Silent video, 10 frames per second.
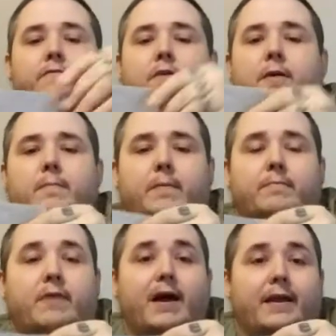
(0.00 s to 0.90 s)
From
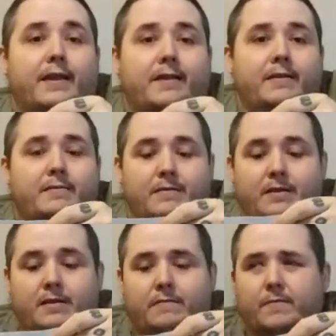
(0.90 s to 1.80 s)
Brian,
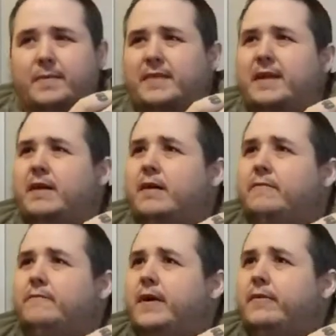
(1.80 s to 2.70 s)
from I think
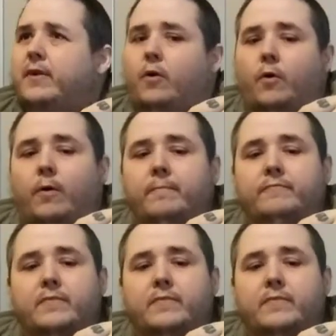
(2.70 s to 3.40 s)
uh, Fire in the Hole.